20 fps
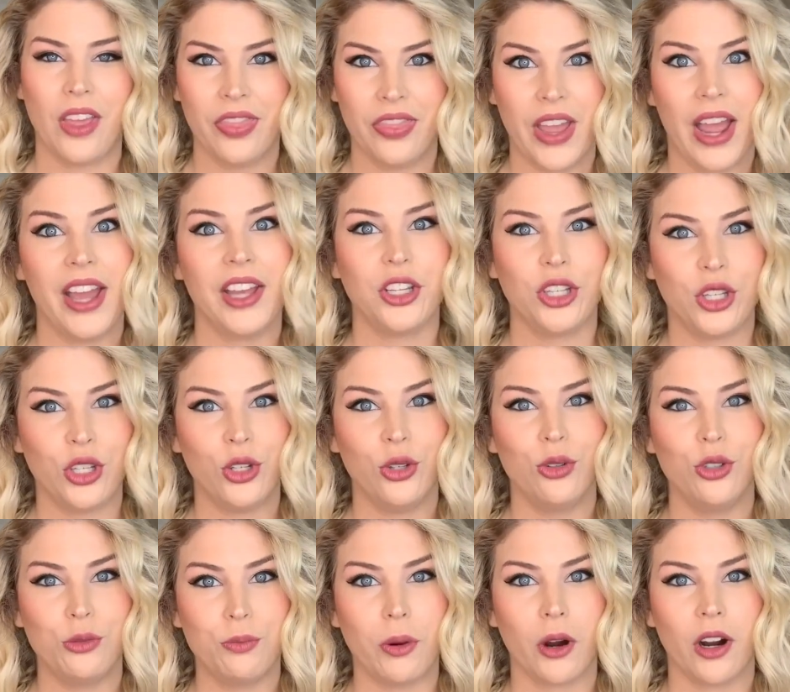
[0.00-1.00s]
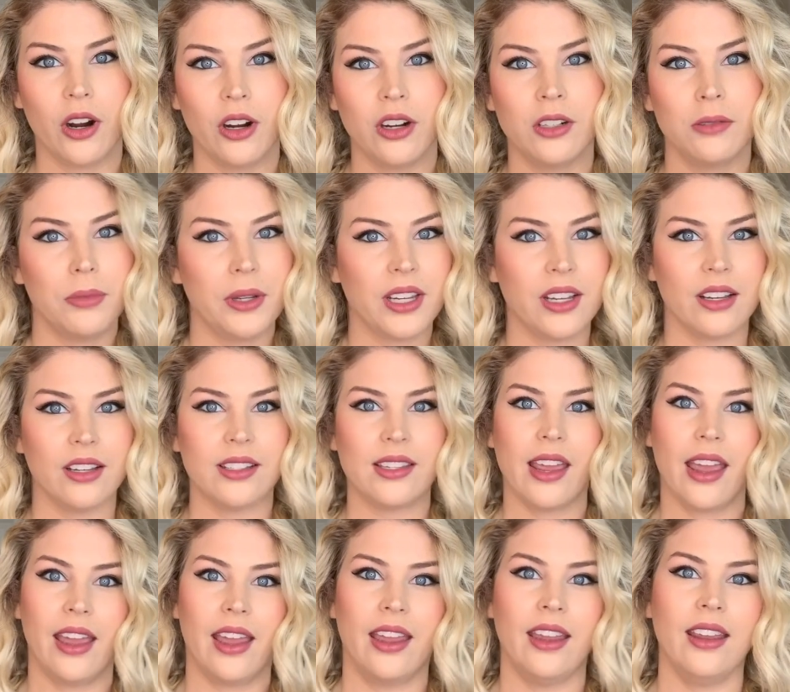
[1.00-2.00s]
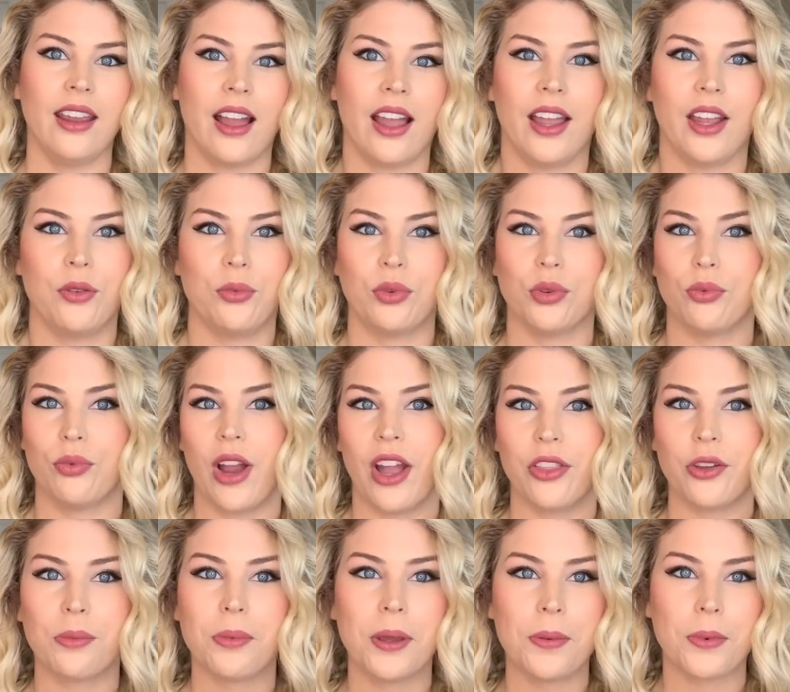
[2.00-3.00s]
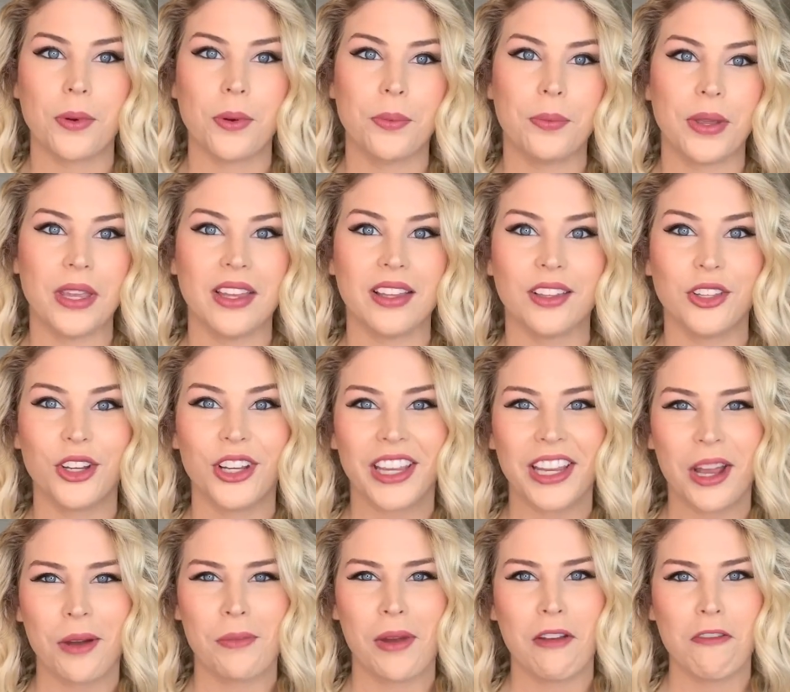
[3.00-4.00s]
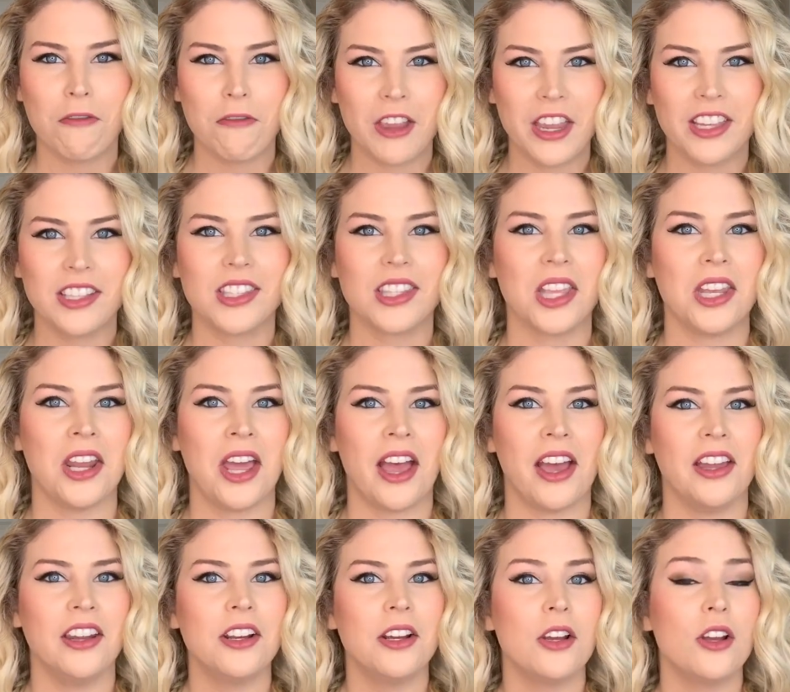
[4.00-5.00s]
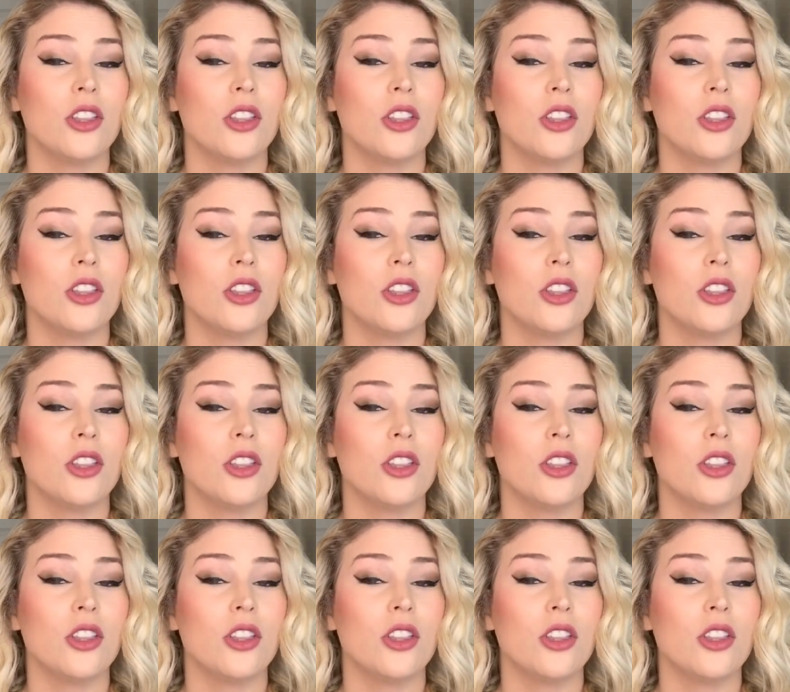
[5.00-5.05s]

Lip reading: that huge burn because, hey, I would rather people be looking at my face than at